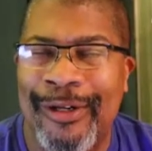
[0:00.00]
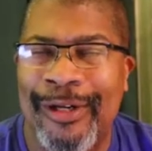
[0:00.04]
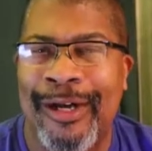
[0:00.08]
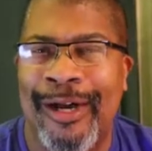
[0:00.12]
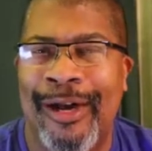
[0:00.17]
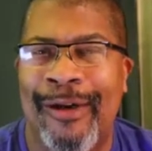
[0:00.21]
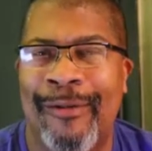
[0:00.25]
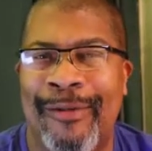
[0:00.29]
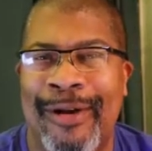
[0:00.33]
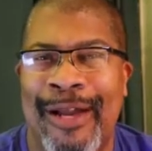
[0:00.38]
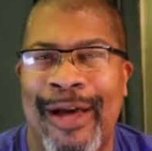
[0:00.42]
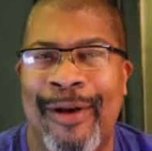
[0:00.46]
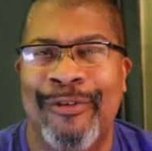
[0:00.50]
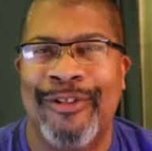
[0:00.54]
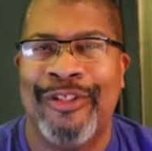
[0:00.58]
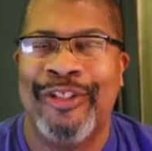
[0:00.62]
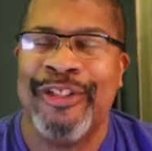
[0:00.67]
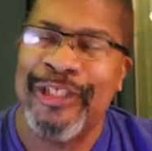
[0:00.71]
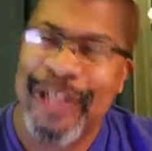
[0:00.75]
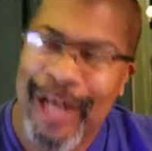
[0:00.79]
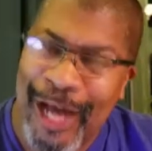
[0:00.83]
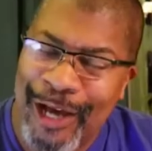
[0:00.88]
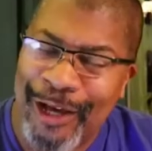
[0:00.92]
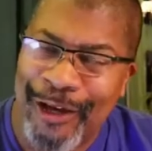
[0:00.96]
uh, when I
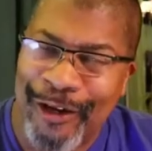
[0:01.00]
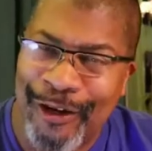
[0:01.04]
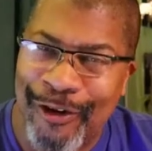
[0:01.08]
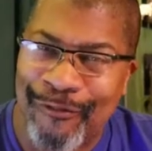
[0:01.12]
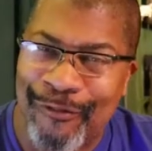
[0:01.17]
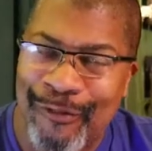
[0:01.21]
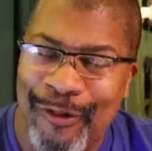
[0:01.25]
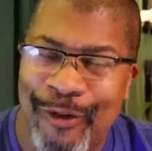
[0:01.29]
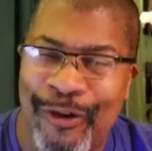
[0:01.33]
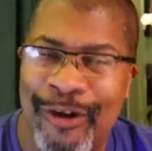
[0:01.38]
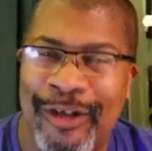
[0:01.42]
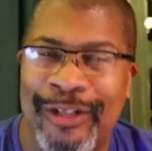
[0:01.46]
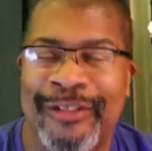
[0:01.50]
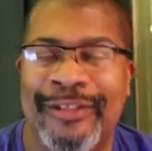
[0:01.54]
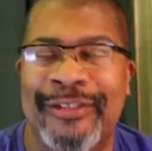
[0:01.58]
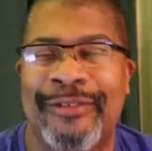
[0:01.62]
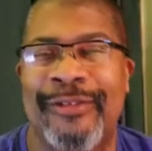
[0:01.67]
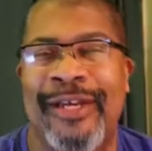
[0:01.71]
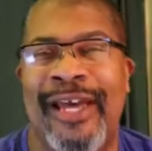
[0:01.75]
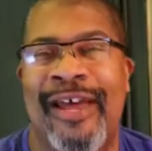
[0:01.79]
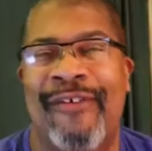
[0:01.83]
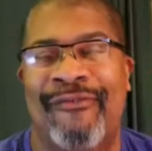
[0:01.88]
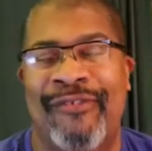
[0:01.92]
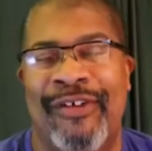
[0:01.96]
was younger, of
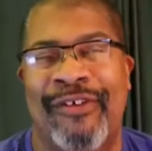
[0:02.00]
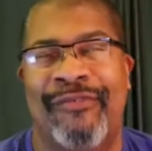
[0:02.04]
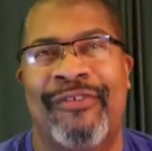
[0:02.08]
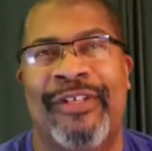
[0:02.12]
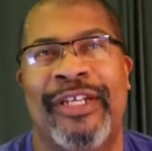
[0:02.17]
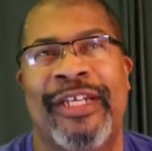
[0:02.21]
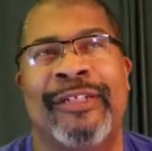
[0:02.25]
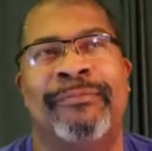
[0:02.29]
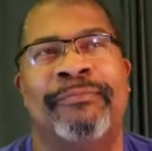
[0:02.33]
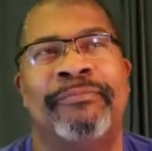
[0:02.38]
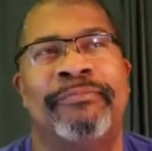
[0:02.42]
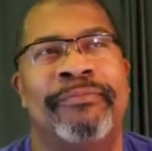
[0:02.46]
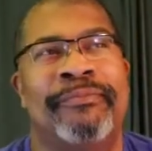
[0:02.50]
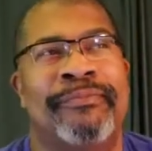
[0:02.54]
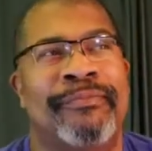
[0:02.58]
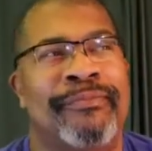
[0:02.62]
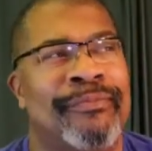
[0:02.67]
course, at fifty.